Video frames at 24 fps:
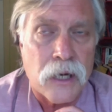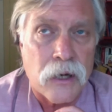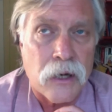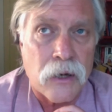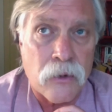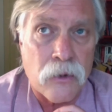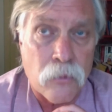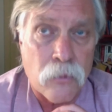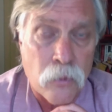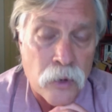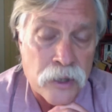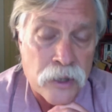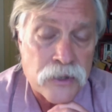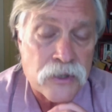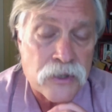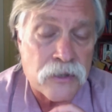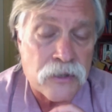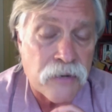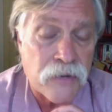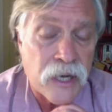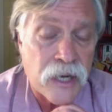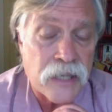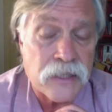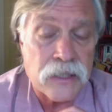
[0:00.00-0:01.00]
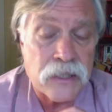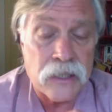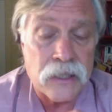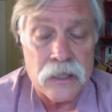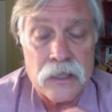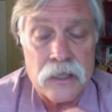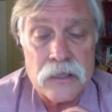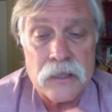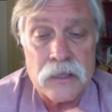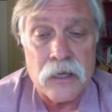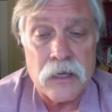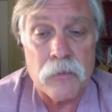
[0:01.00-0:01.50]
Once the vaccine
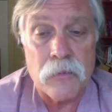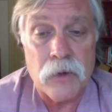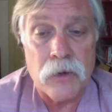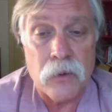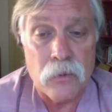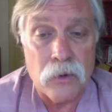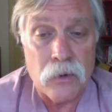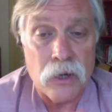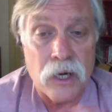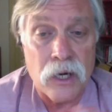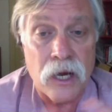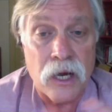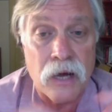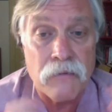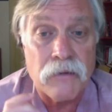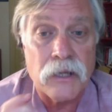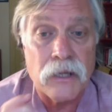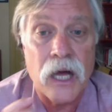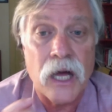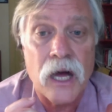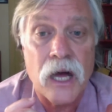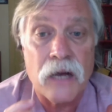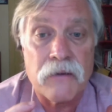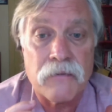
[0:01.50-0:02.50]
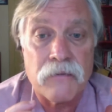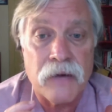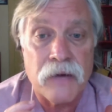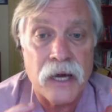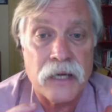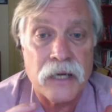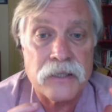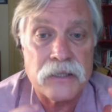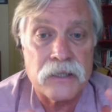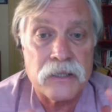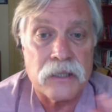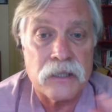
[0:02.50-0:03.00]
does come in, we're going to have a lot of
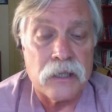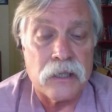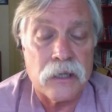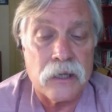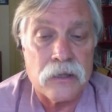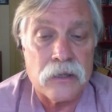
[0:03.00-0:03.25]
vaccine,